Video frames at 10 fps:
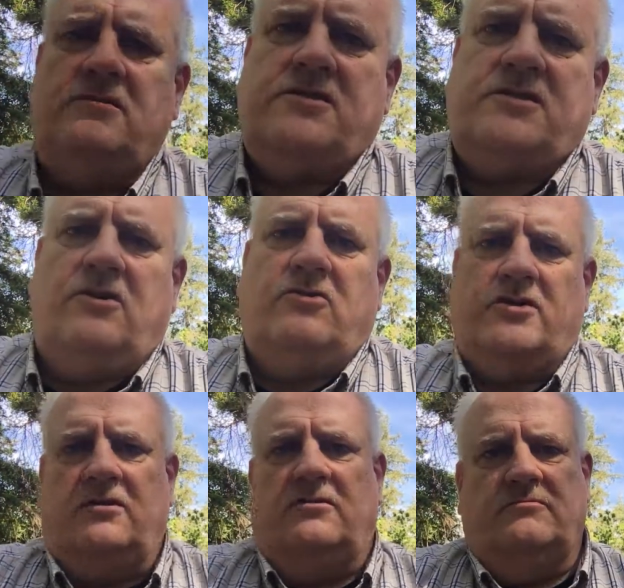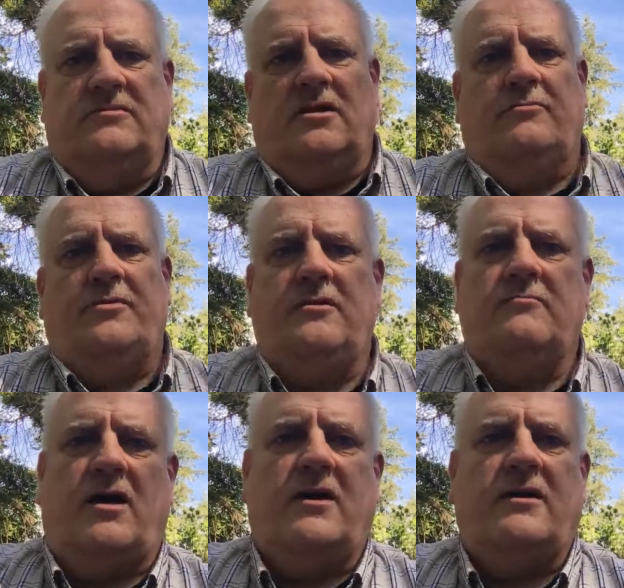so it'll be in
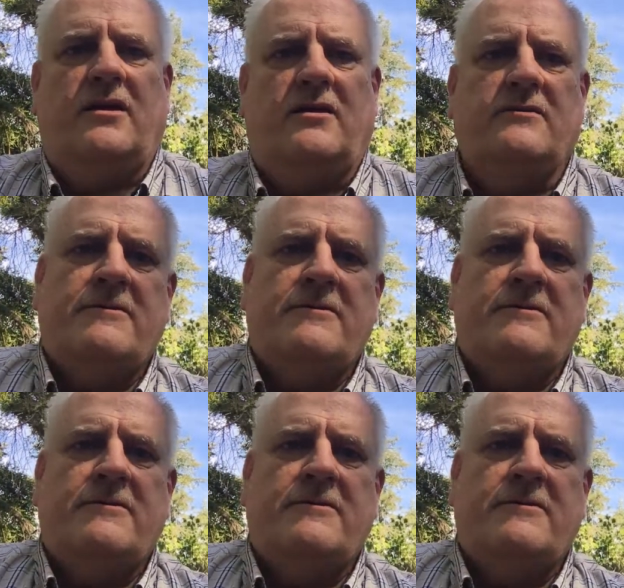my